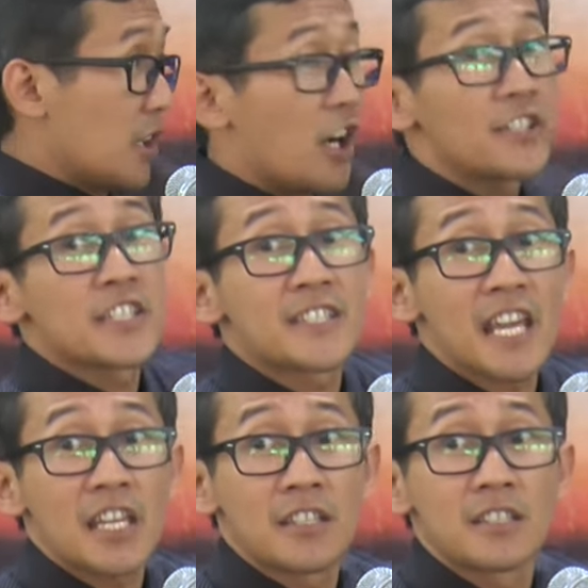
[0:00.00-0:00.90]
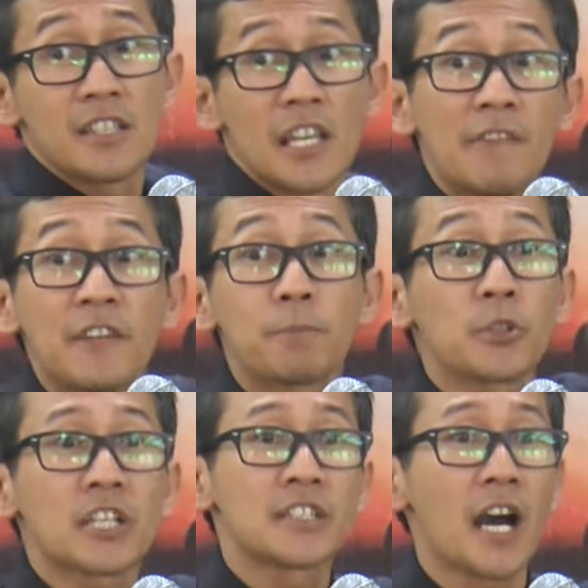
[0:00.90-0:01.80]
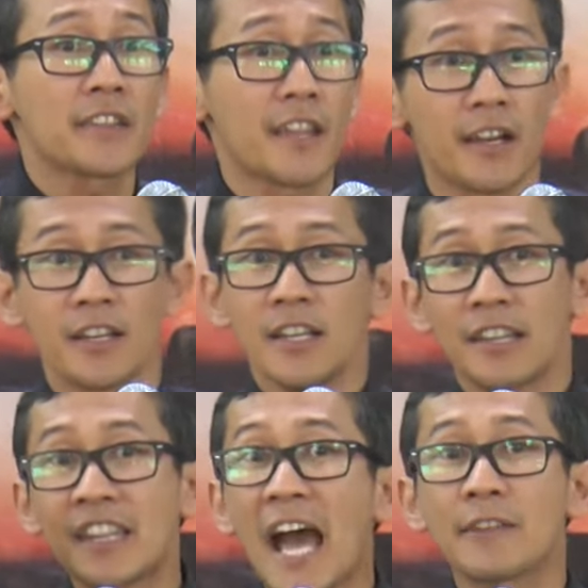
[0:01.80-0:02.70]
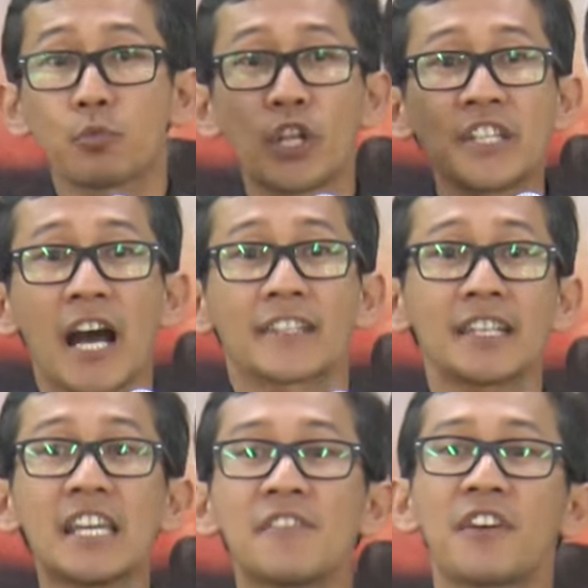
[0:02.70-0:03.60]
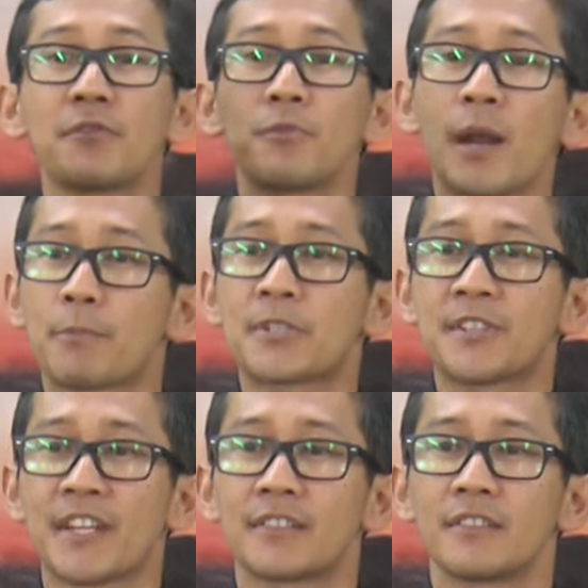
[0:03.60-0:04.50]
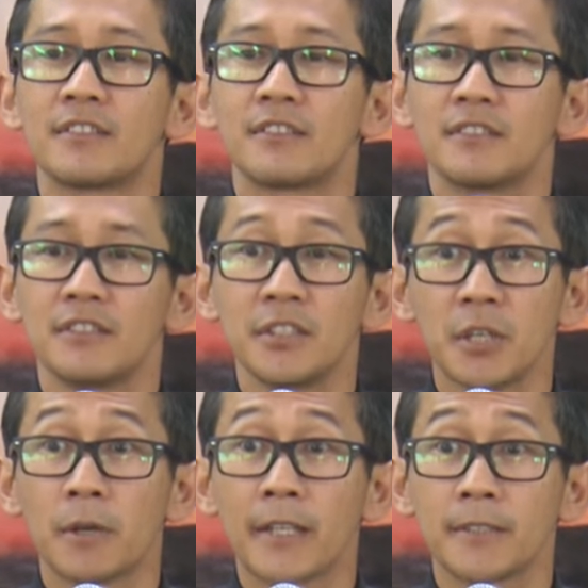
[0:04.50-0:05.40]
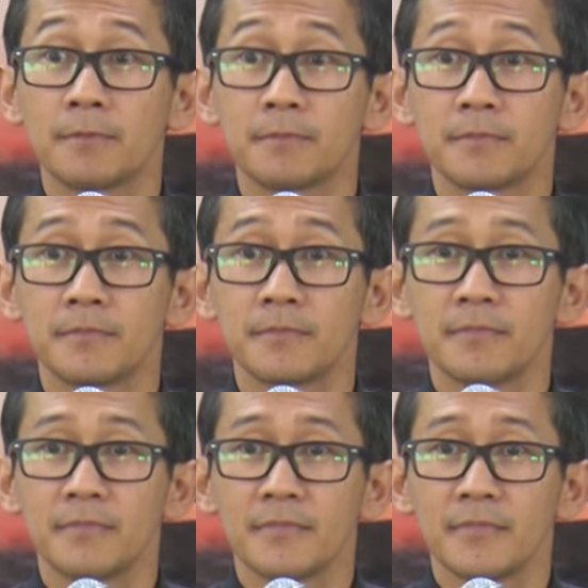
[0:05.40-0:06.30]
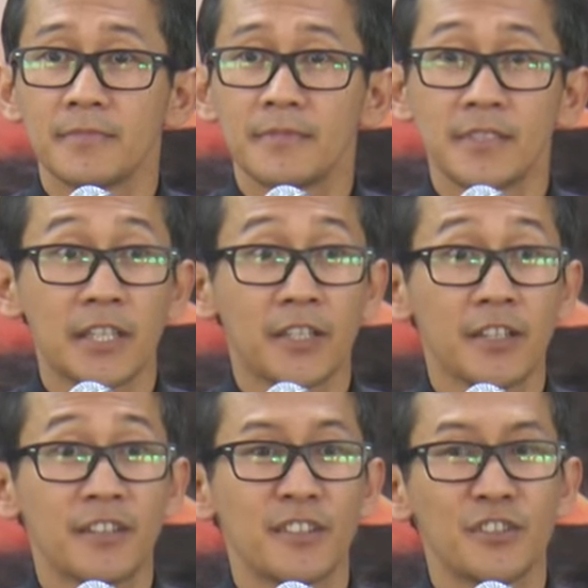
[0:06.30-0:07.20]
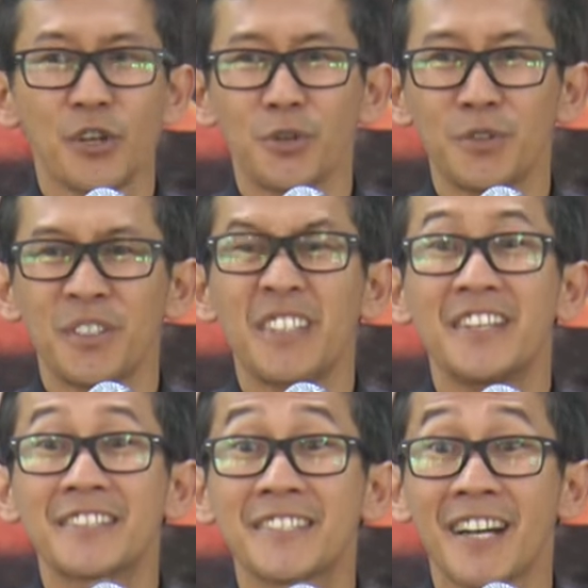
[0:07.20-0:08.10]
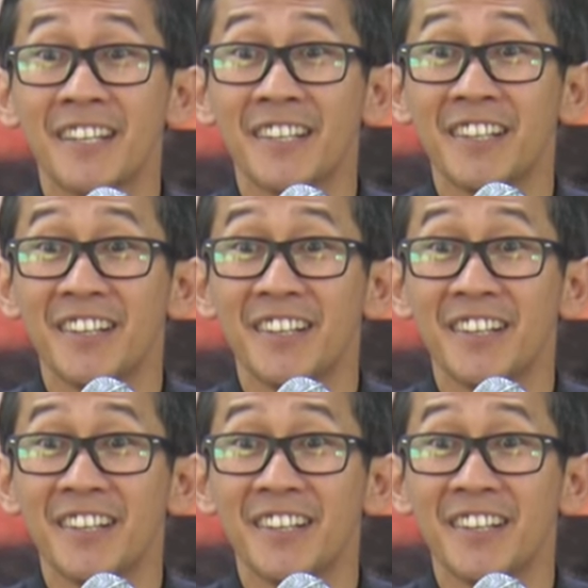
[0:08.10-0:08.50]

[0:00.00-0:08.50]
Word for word: on the stage, if you put a dot there, that will not even represent, you know what? The earth? No the sun.